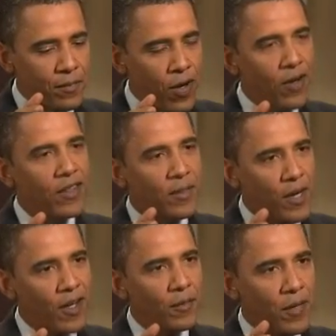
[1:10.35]
part of the
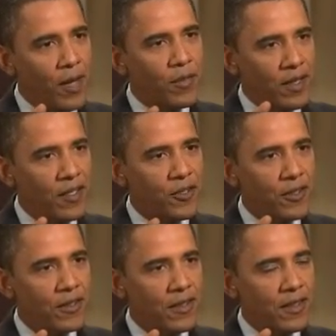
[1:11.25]
American
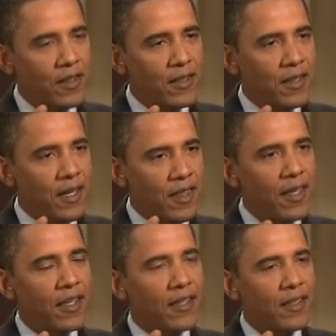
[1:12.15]
population, I
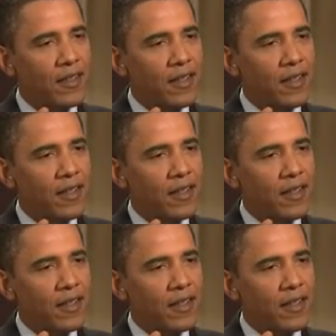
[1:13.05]
think,